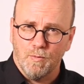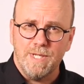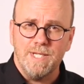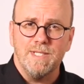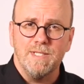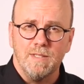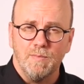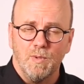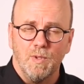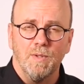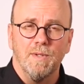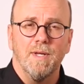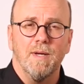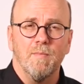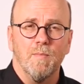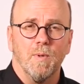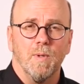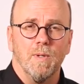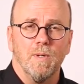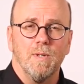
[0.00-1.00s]
reasonable
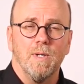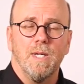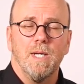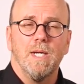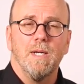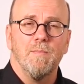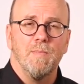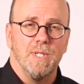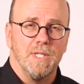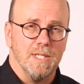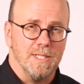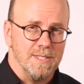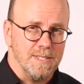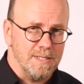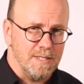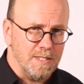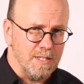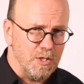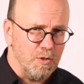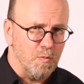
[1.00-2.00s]
number
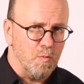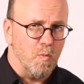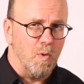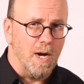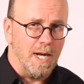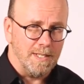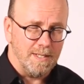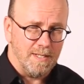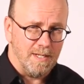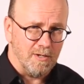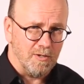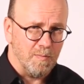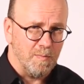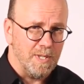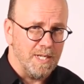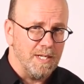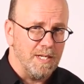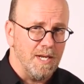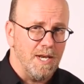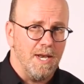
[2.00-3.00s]
because you want there to
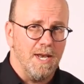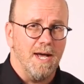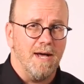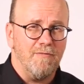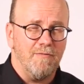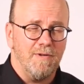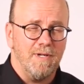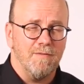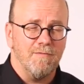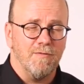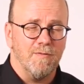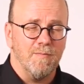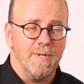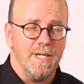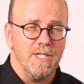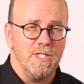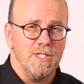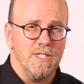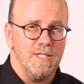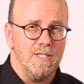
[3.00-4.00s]
be enough
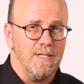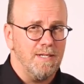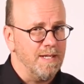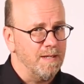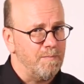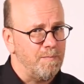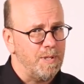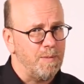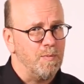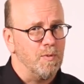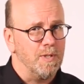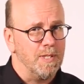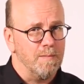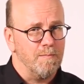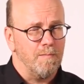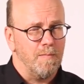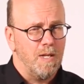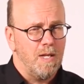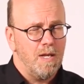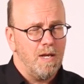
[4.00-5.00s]
information that people
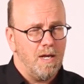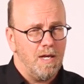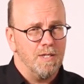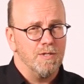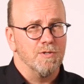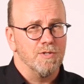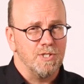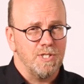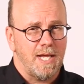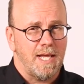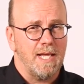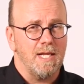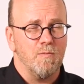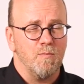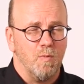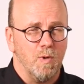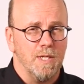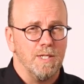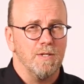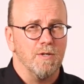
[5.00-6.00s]
can understand
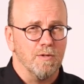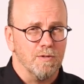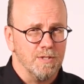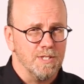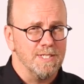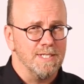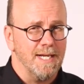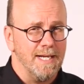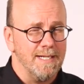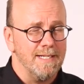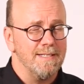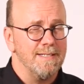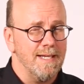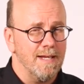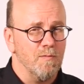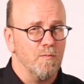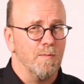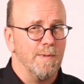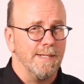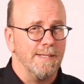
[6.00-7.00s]
what your design
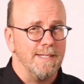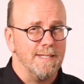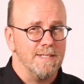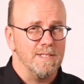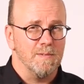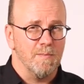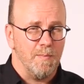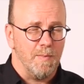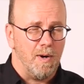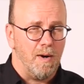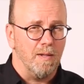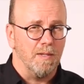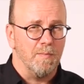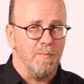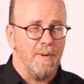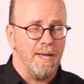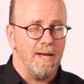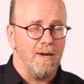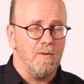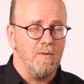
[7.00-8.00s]
intent really is all
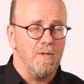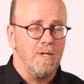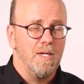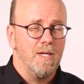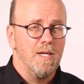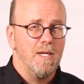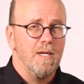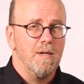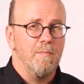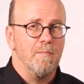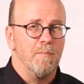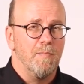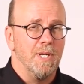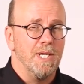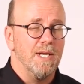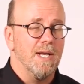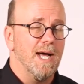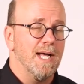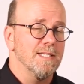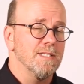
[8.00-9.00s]
about,
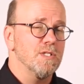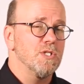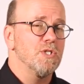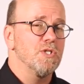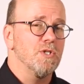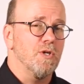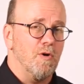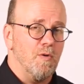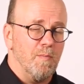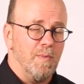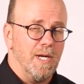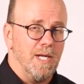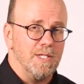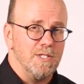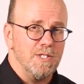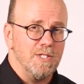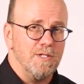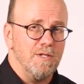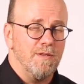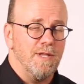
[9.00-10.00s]
but not so
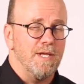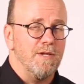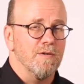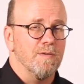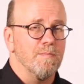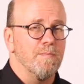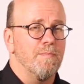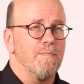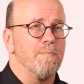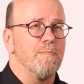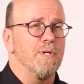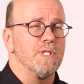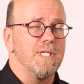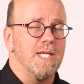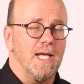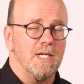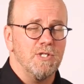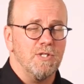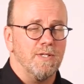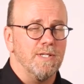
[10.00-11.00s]
much that you're
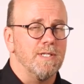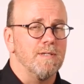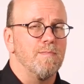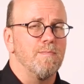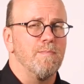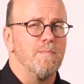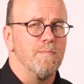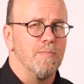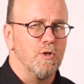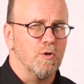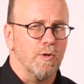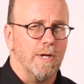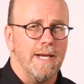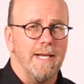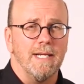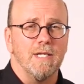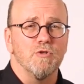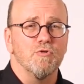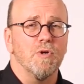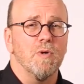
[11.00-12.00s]
potentially
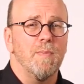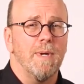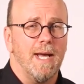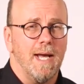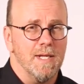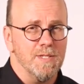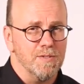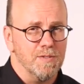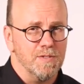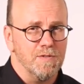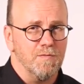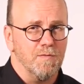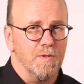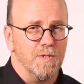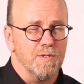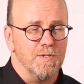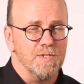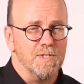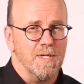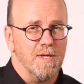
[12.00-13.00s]
creating trip hazards for
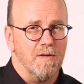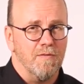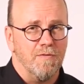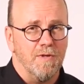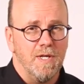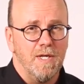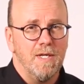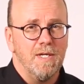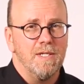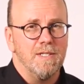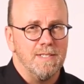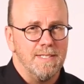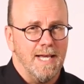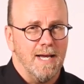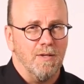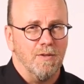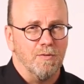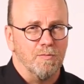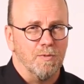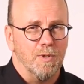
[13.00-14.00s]
yourself
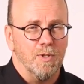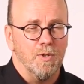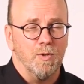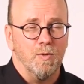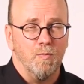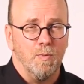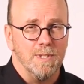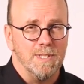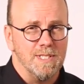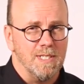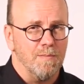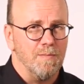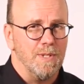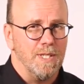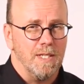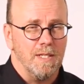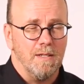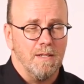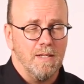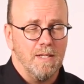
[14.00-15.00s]
down the road when
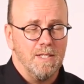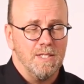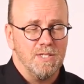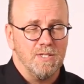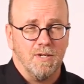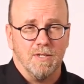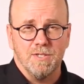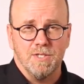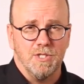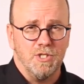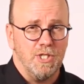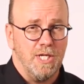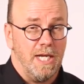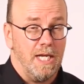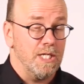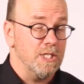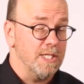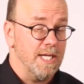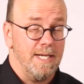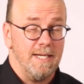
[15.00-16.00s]
something starts to
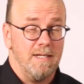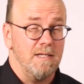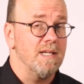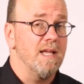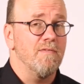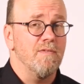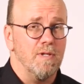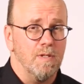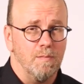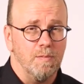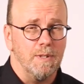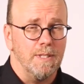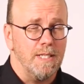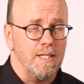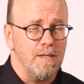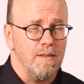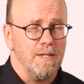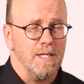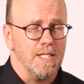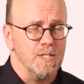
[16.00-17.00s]
change, and
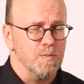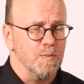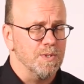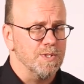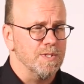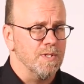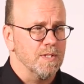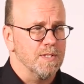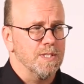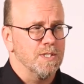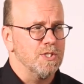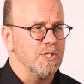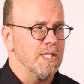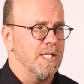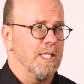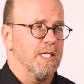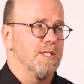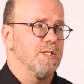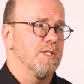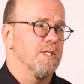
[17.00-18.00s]
inevitably things will start to
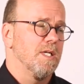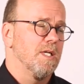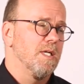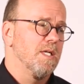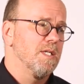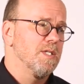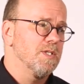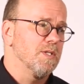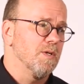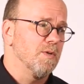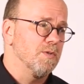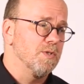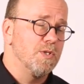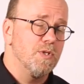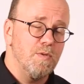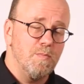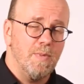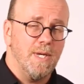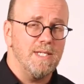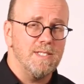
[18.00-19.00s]
change. So,
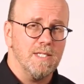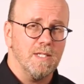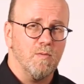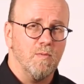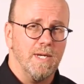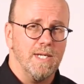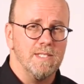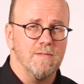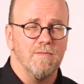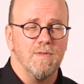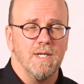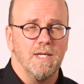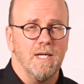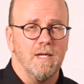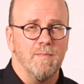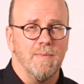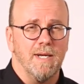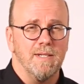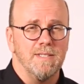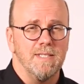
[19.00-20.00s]
two basic ways of thinking
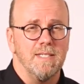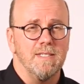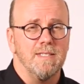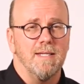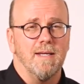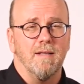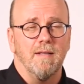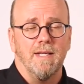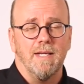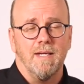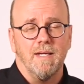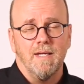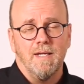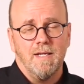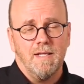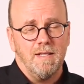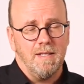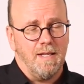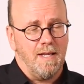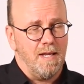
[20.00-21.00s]
about detailing
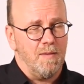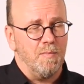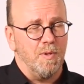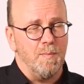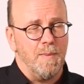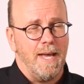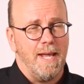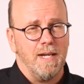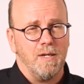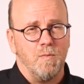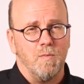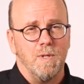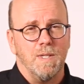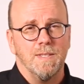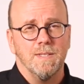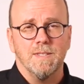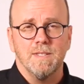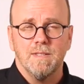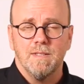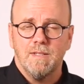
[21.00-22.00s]
the emblematic
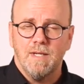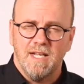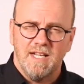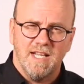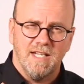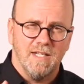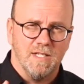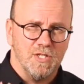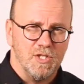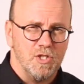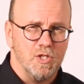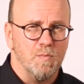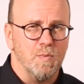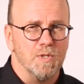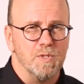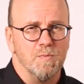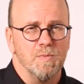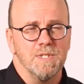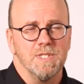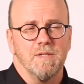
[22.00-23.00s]
ones and then the super
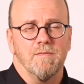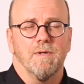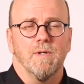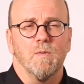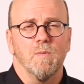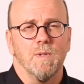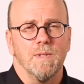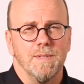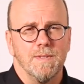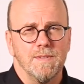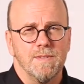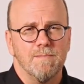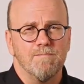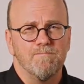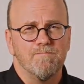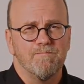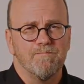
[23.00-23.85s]
specific ones.